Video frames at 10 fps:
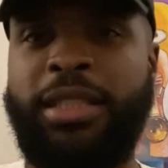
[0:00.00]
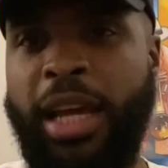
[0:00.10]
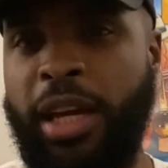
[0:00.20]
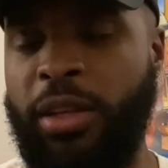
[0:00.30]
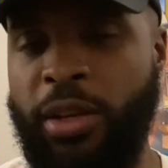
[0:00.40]

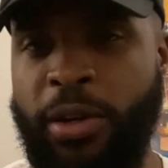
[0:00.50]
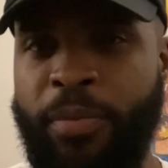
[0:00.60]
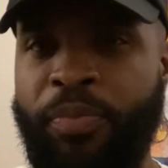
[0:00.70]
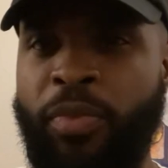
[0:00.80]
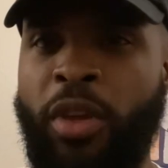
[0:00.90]
Taylor,
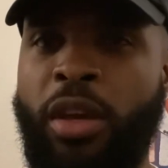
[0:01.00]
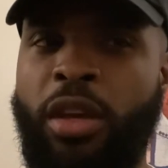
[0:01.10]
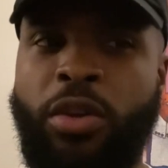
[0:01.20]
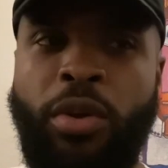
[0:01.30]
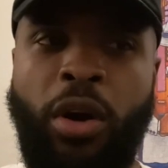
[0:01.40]

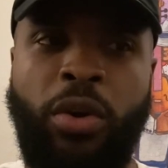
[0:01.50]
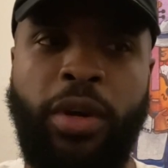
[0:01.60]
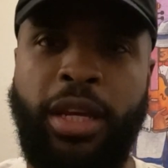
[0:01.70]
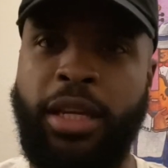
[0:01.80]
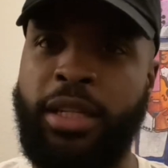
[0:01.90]
you know,
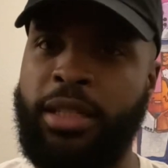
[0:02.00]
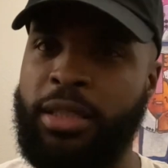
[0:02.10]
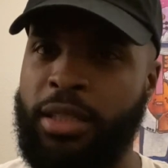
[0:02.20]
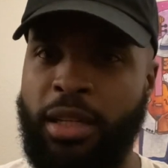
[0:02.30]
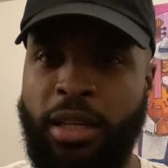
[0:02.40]

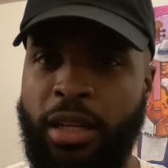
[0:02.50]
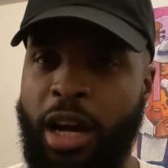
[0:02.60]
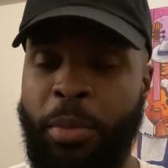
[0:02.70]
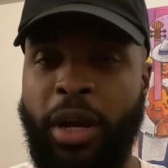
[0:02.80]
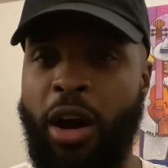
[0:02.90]
is
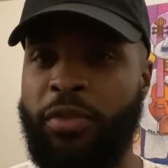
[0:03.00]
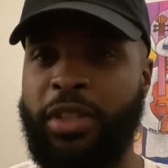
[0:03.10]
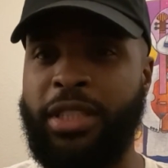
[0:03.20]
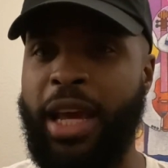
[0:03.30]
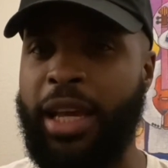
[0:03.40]
coming off the
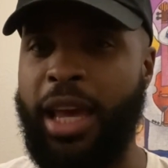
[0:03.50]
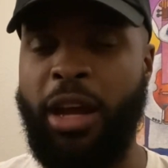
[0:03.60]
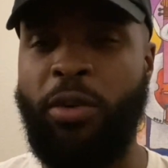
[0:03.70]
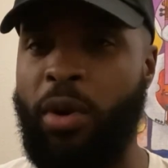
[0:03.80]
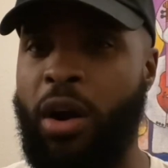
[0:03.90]
Jack
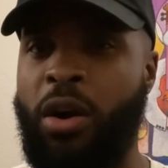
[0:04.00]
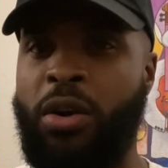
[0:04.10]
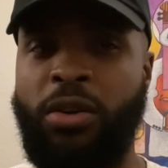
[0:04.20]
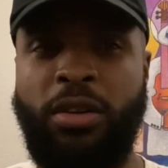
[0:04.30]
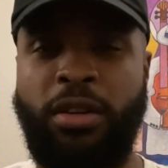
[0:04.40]

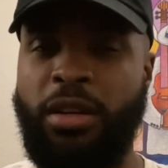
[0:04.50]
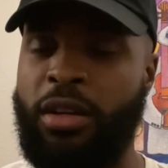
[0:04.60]
Catterall